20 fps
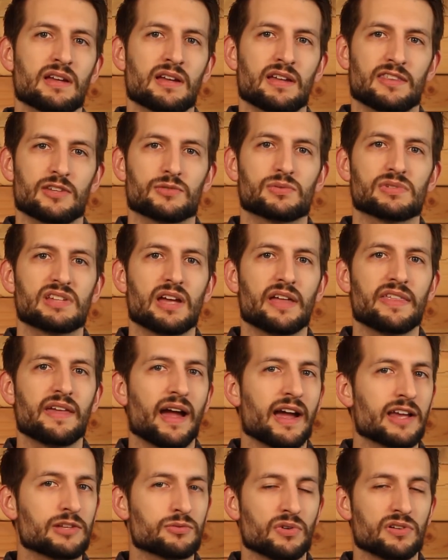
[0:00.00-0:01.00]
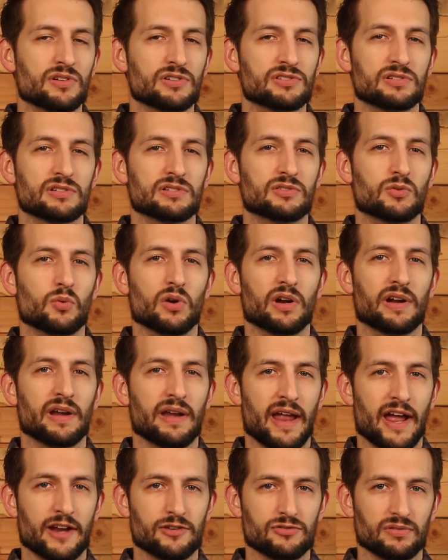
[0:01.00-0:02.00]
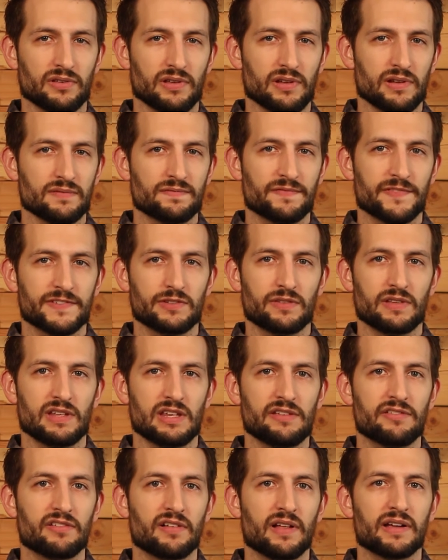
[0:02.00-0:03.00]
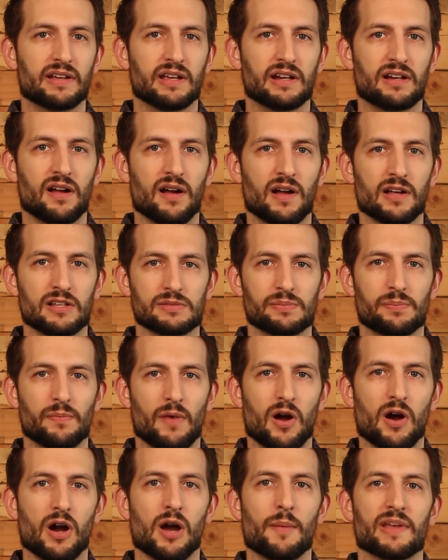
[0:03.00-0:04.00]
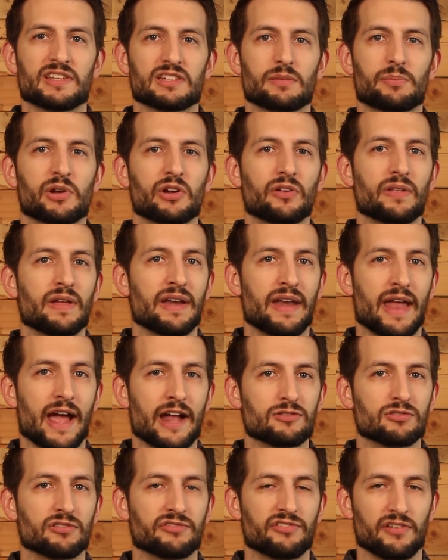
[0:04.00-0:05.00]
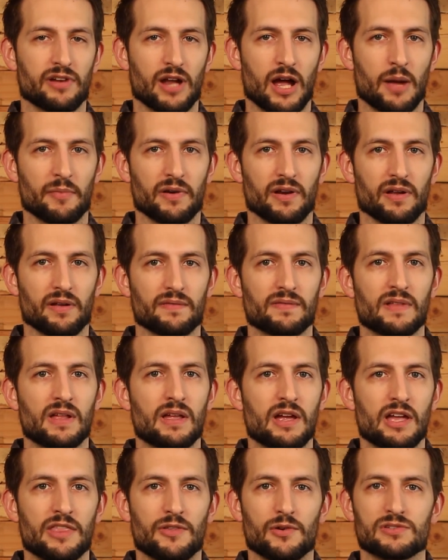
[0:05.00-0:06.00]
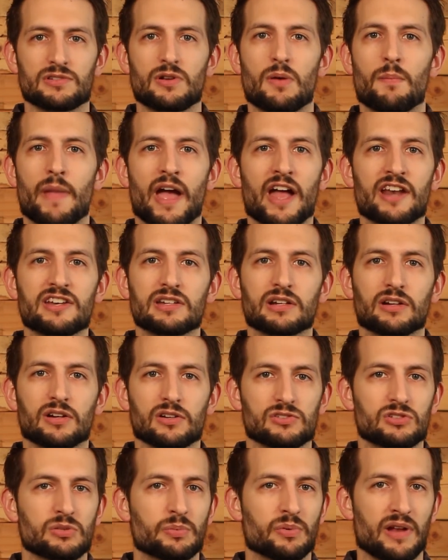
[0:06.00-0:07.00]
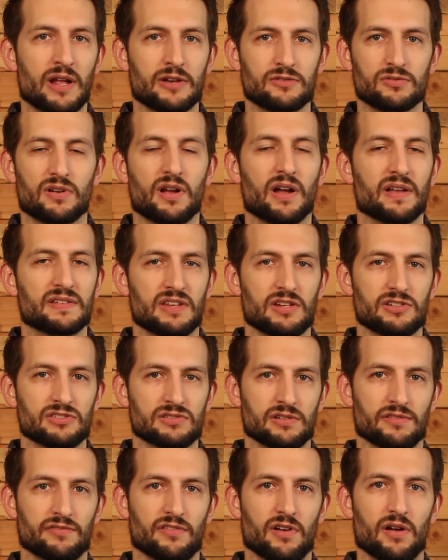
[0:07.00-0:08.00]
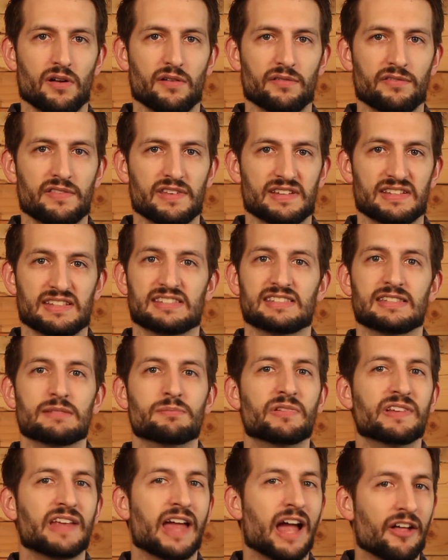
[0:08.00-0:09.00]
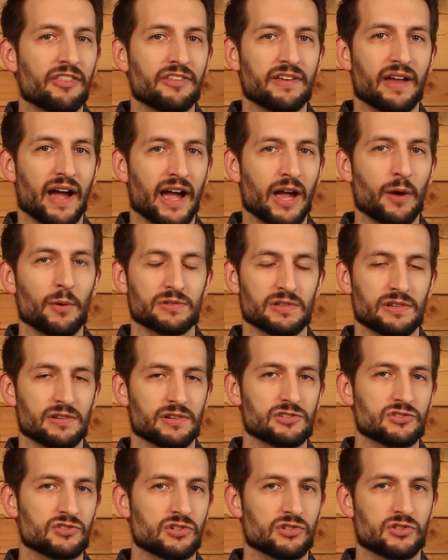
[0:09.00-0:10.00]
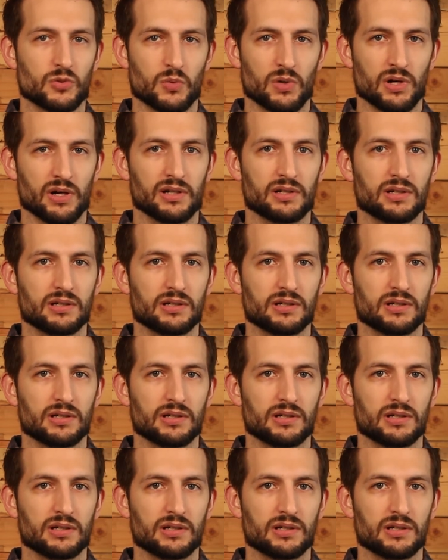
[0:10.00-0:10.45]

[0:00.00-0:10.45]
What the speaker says: This was how the eyes were understood to work naturally, so the evil eye could cause harm as a purely natural phenomena. There was no magic or supernatural causation involved. This is simply how the eye was understood to work.